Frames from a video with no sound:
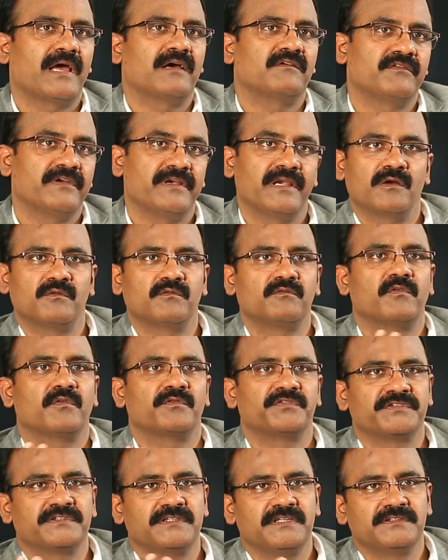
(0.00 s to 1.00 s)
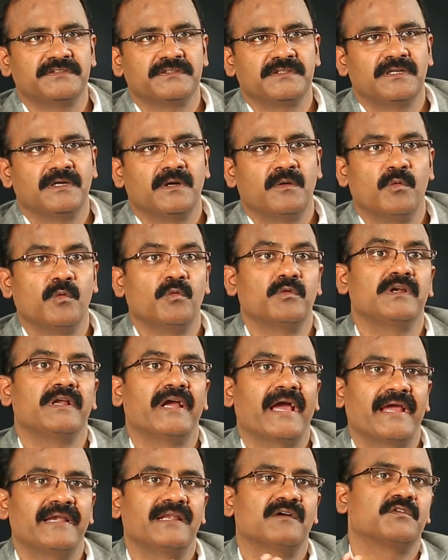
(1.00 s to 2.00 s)
have renowned professionals who would
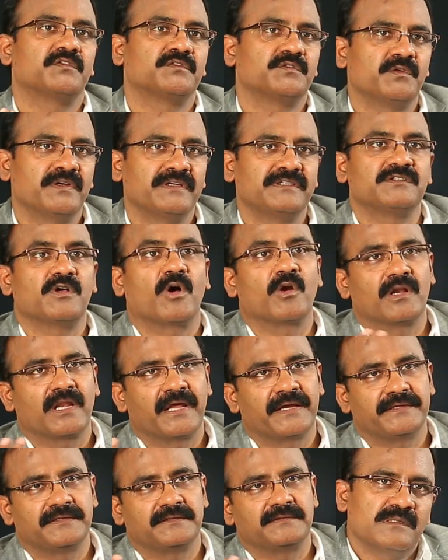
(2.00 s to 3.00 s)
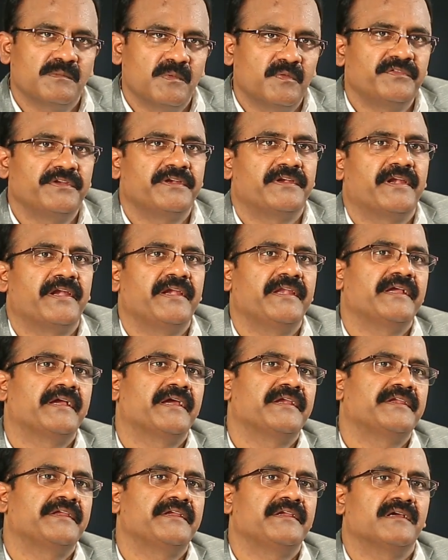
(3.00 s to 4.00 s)
guide our students online. Some of the trending
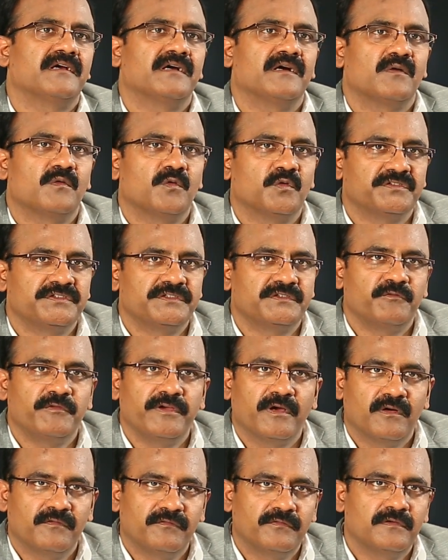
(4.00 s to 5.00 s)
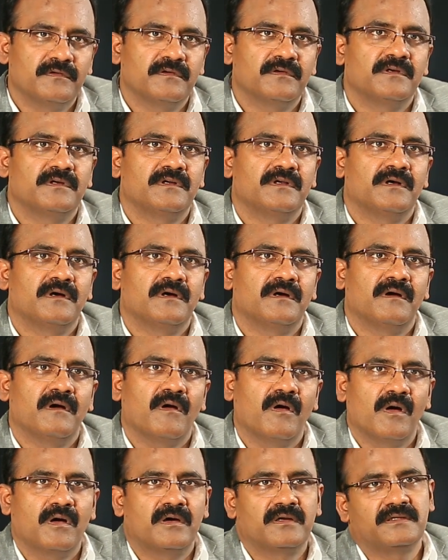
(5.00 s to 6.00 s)
IT uh, courses we offer
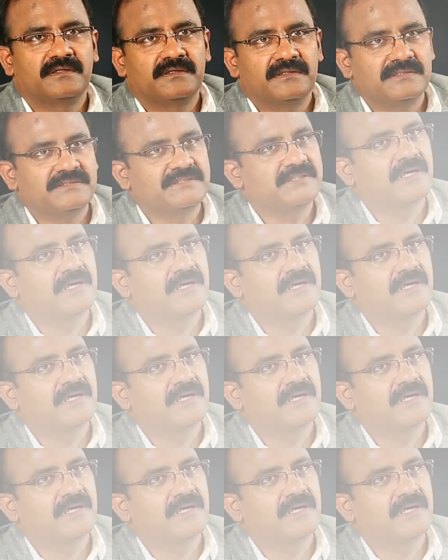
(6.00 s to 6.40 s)
are